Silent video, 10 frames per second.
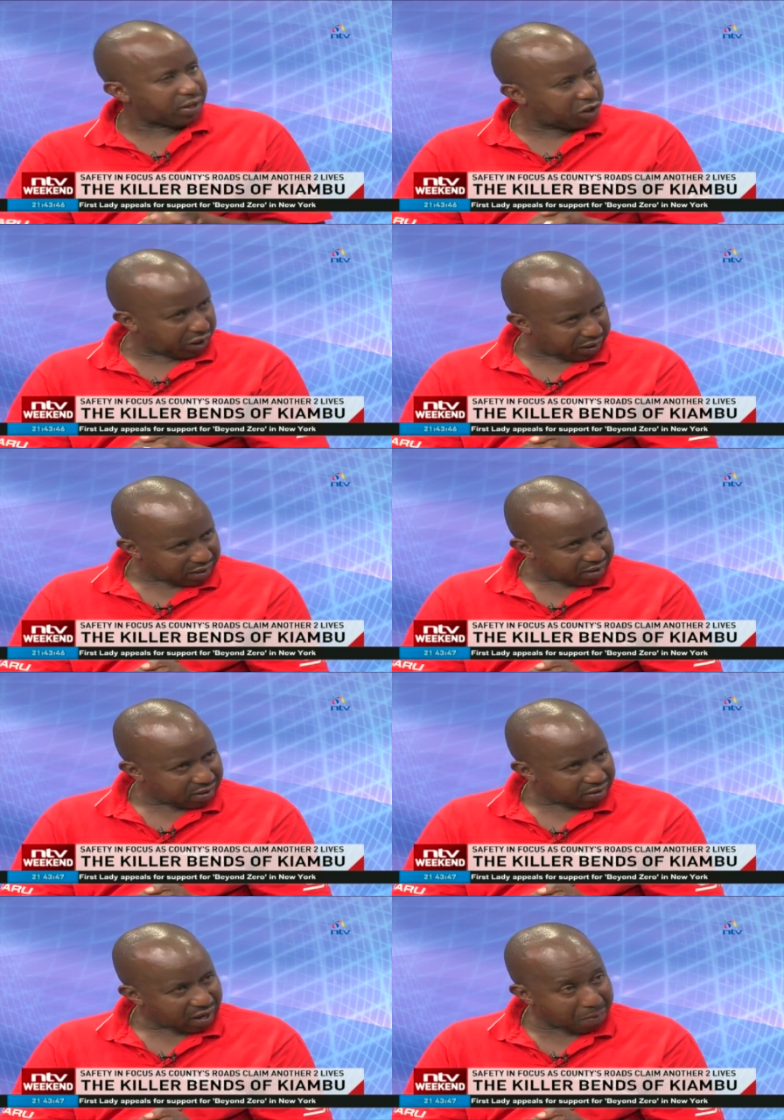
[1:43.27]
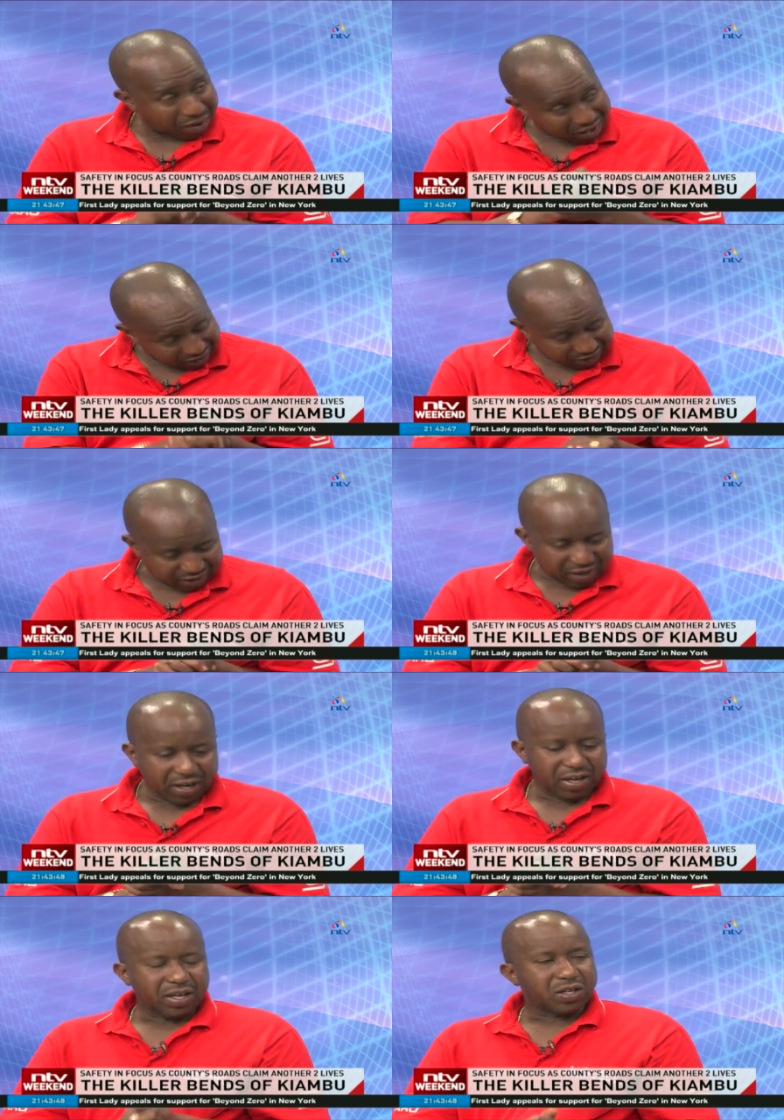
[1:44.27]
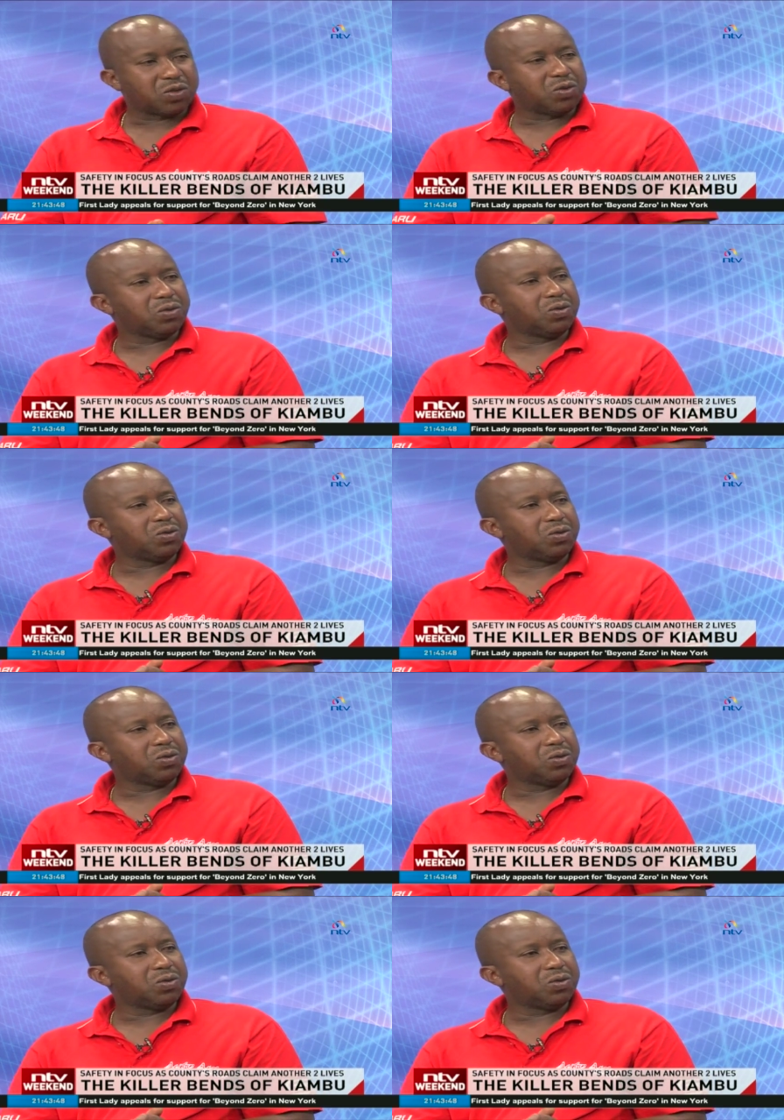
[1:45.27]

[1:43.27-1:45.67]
Jay, apparently, to